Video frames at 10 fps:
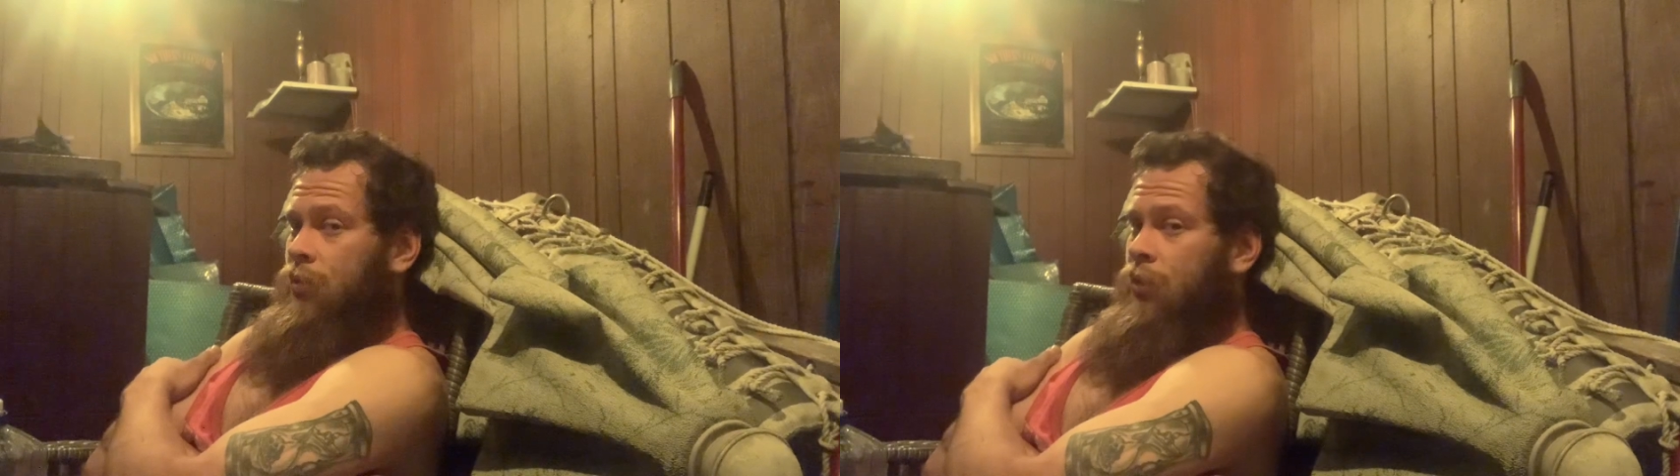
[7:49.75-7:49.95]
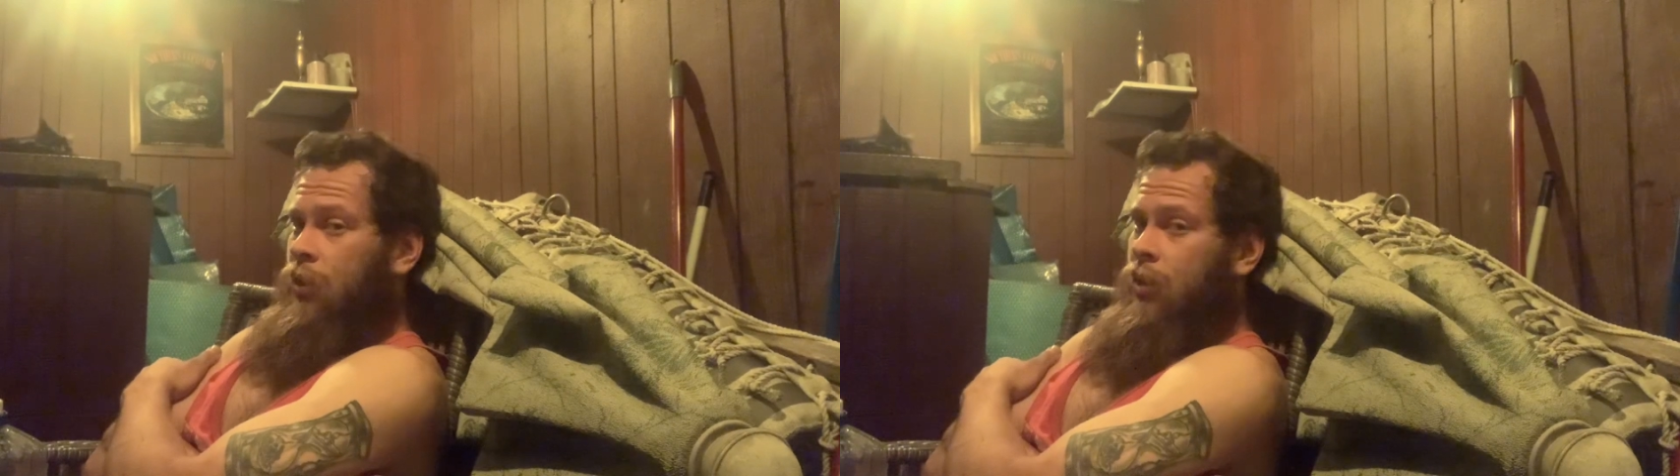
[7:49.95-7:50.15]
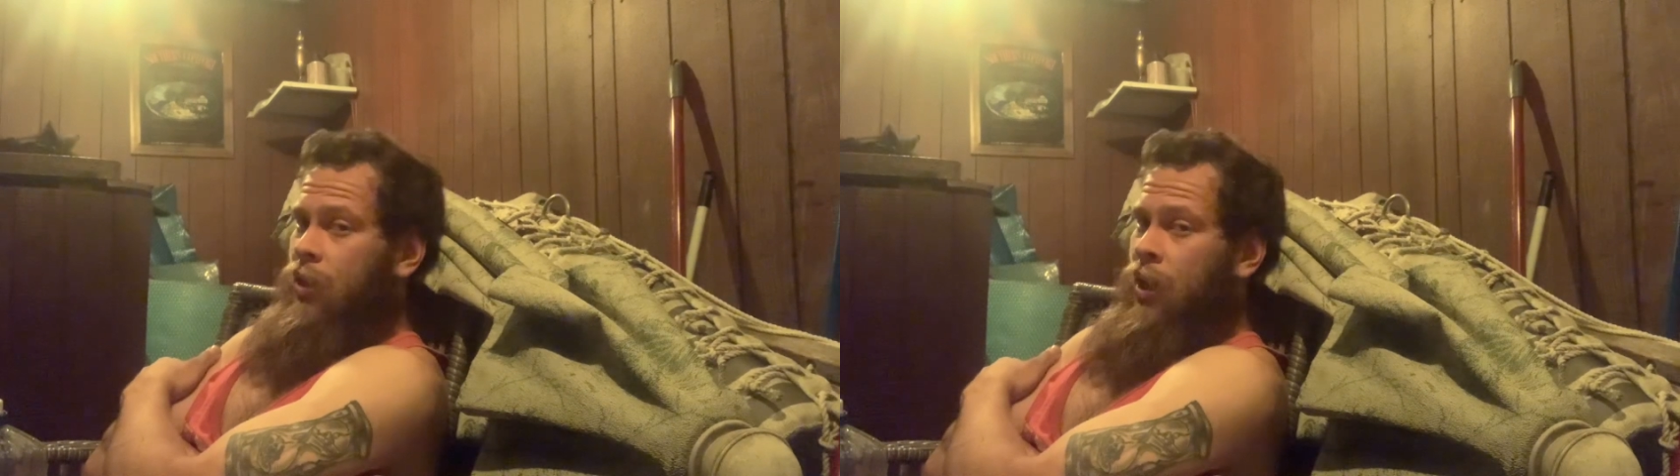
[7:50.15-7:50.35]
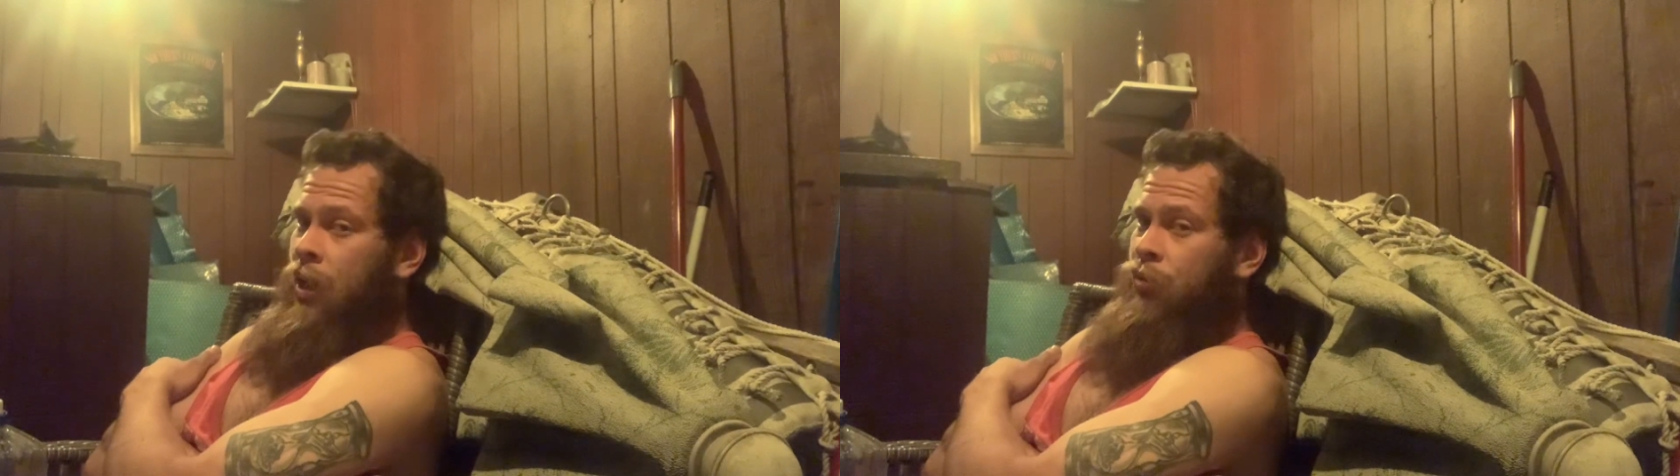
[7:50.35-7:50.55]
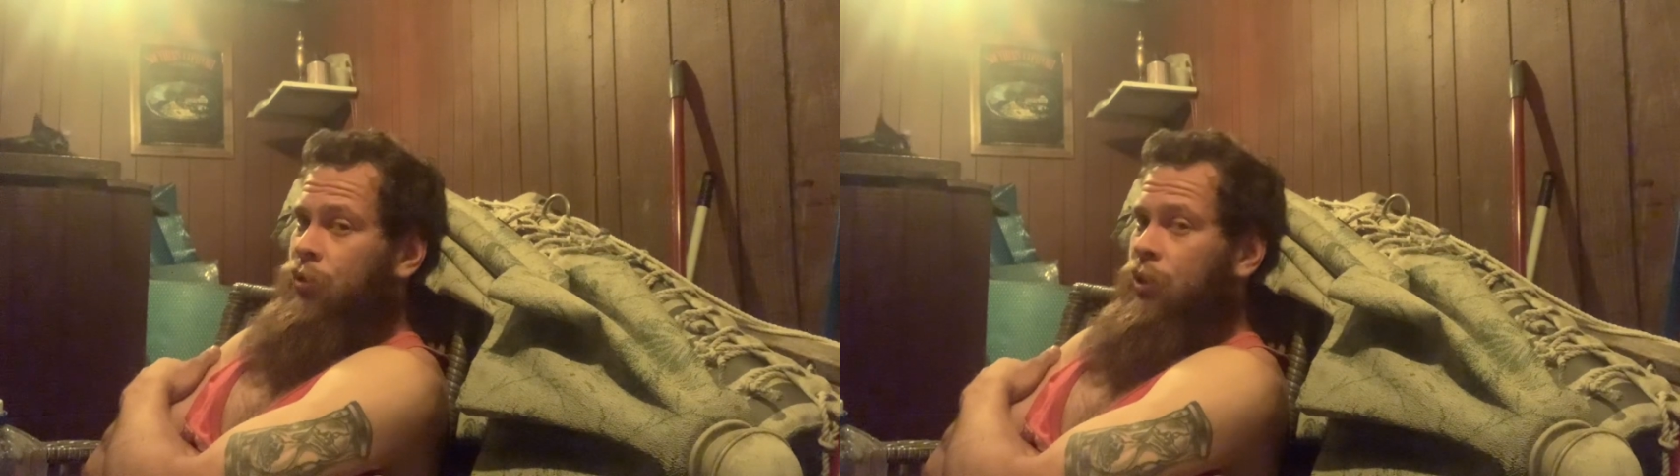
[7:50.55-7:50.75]
like
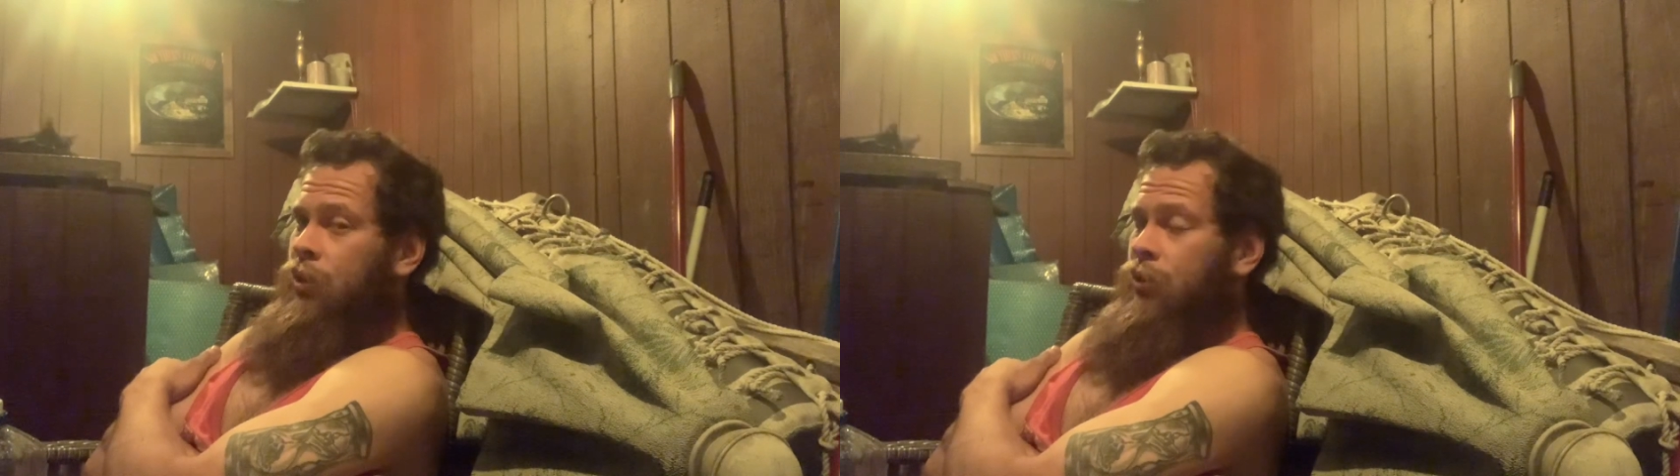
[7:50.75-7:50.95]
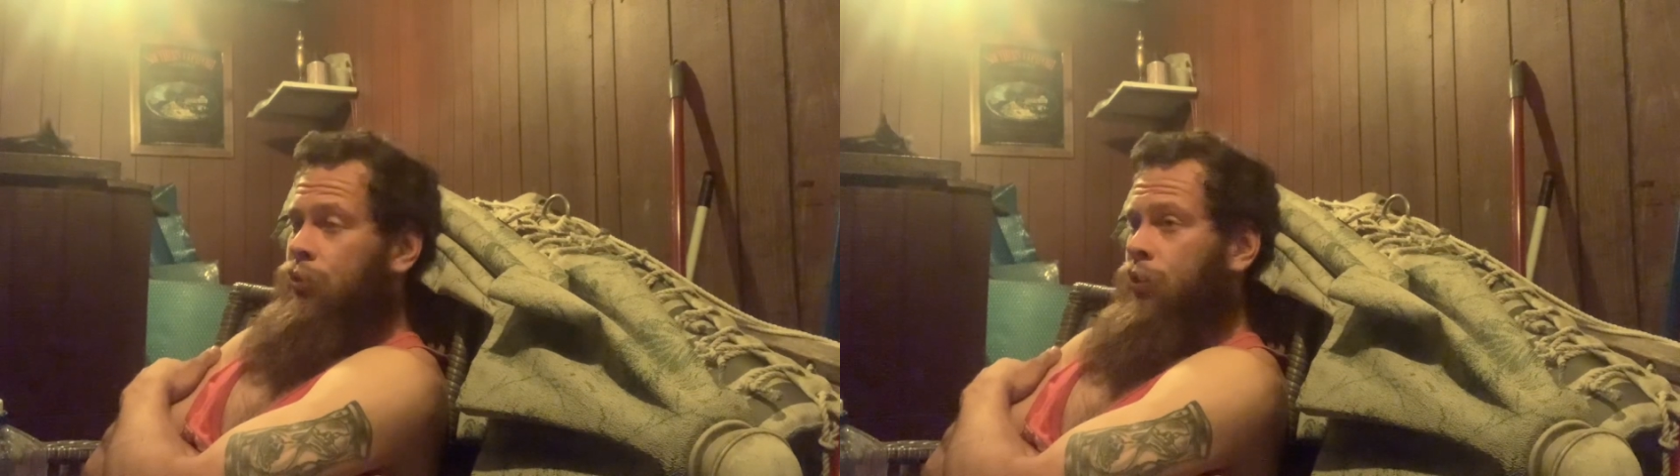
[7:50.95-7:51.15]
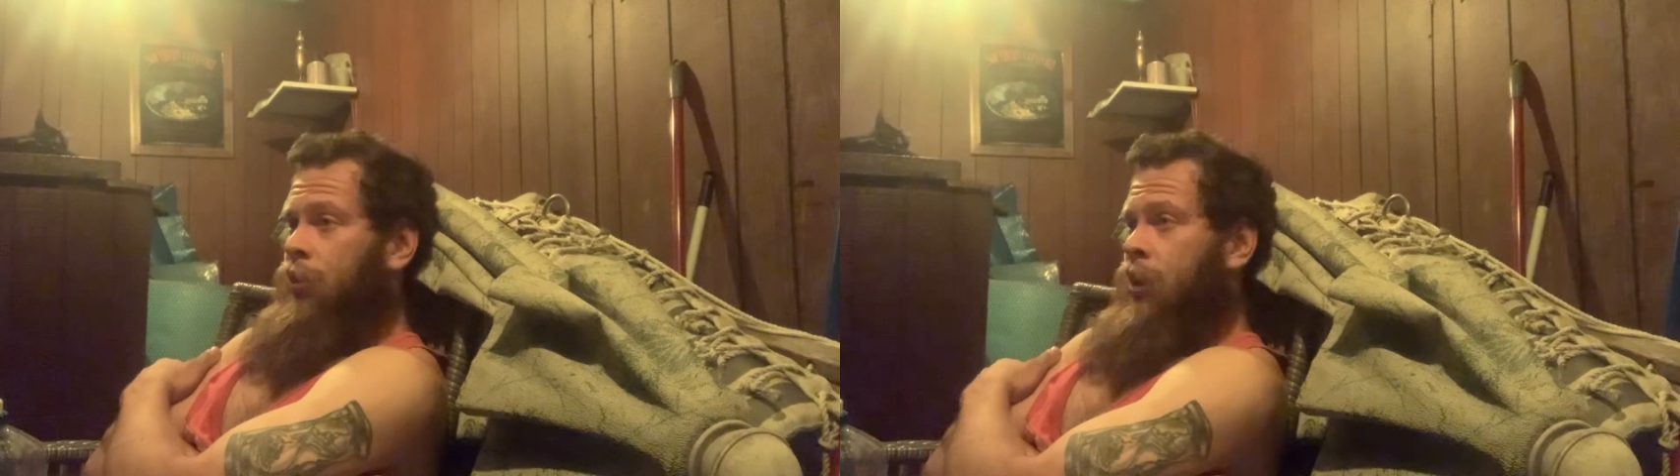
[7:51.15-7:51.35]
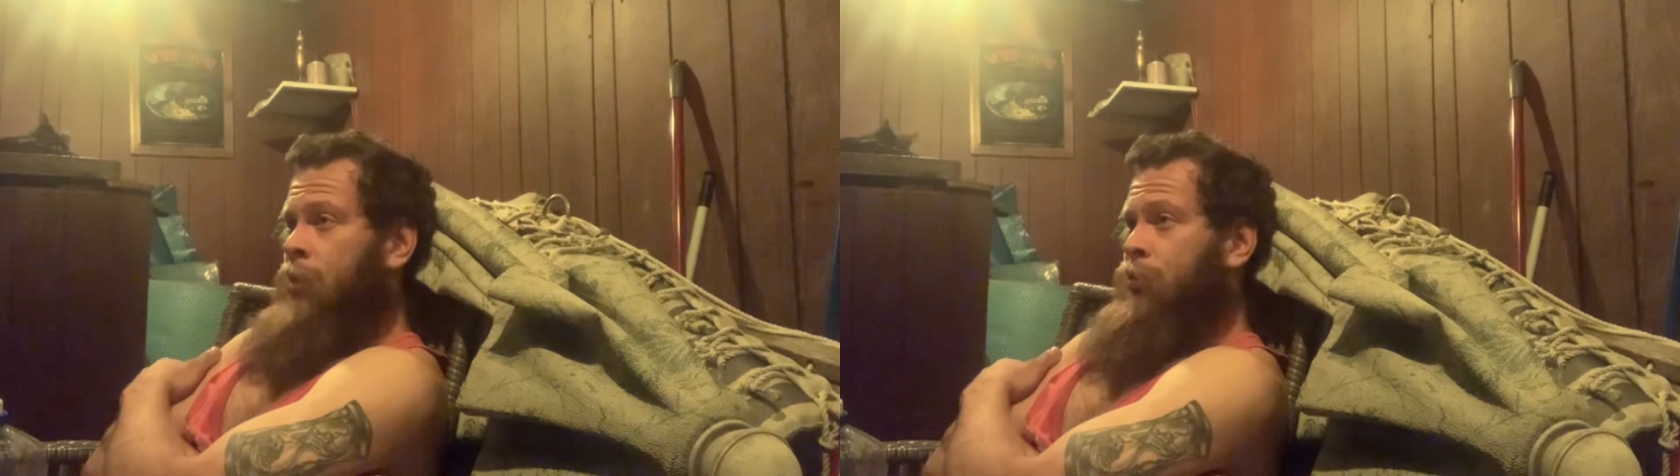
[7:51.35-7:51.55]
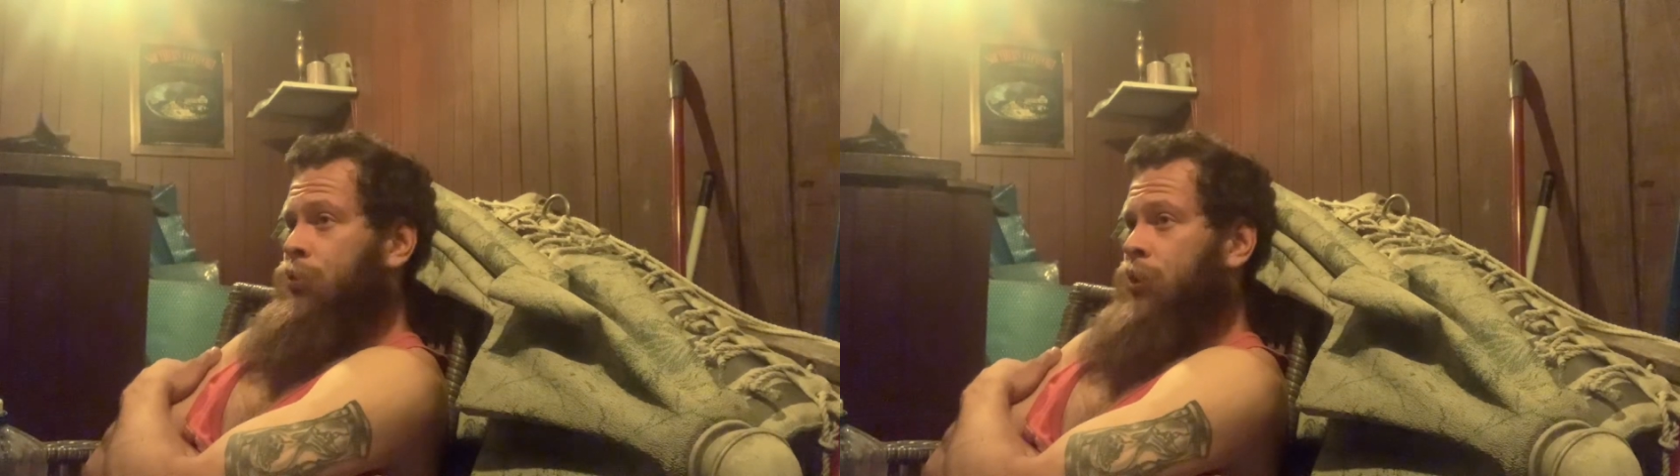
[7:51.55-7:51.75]
actually consider
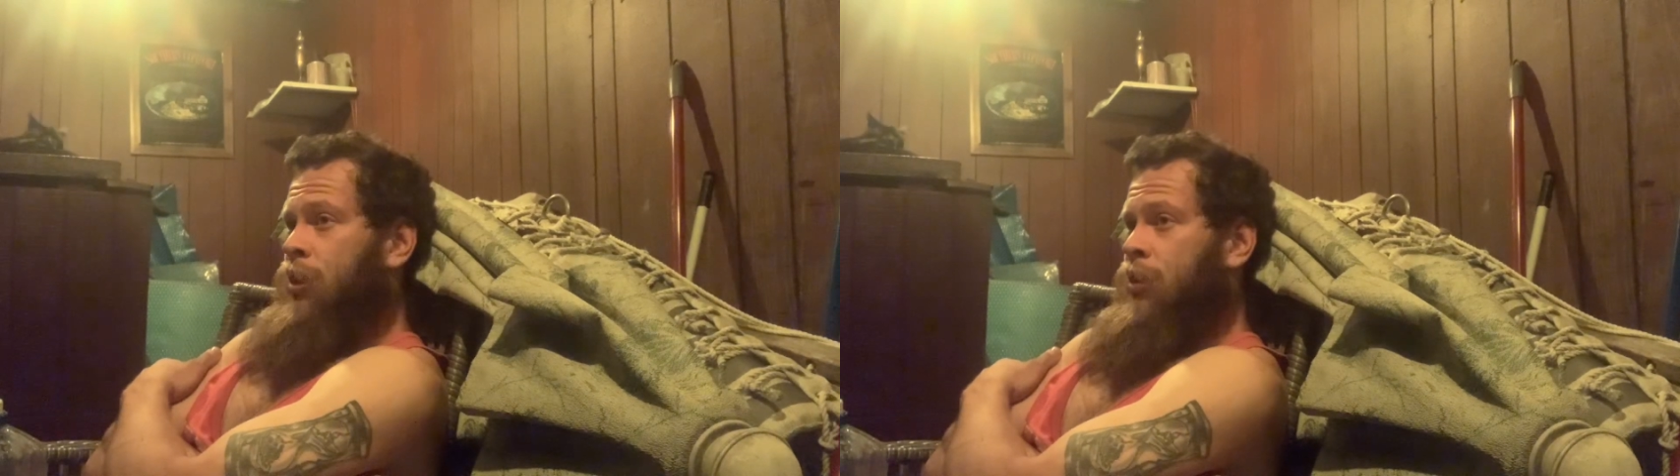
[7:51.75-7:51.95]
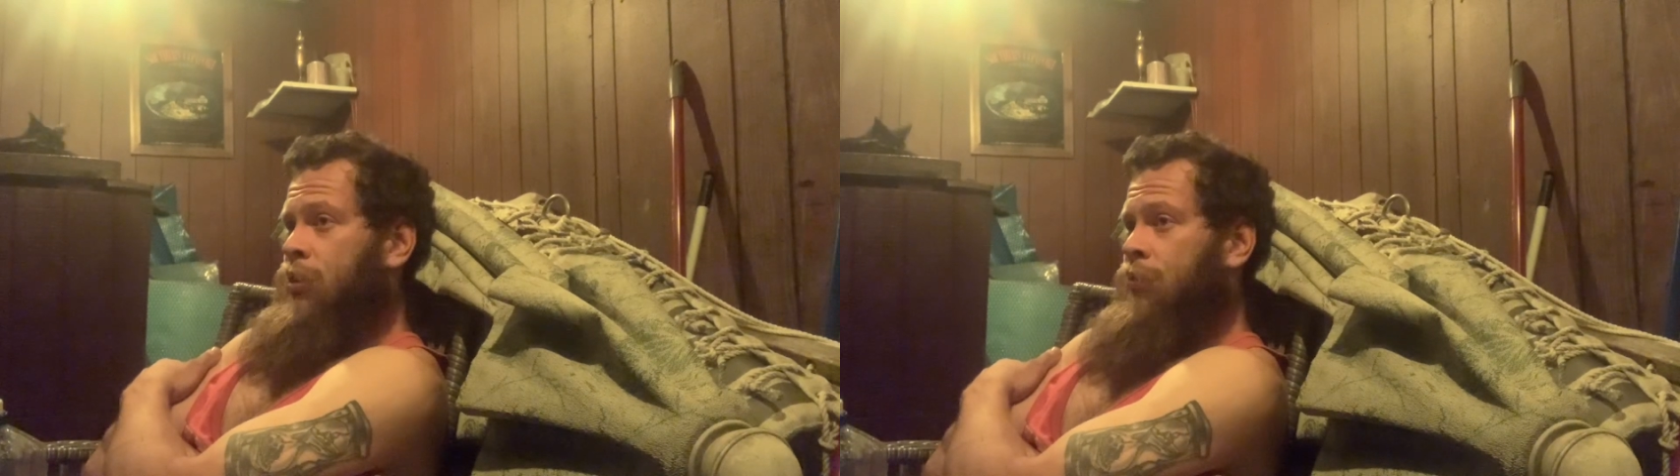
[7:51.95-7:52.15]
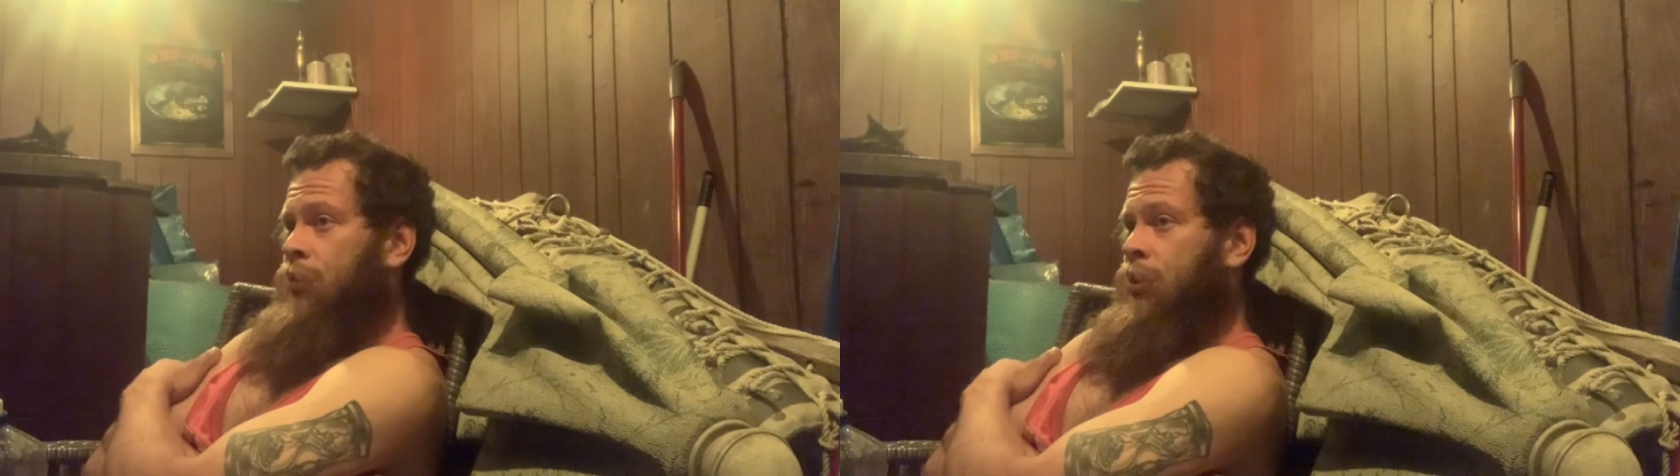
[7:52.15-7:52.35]
empathy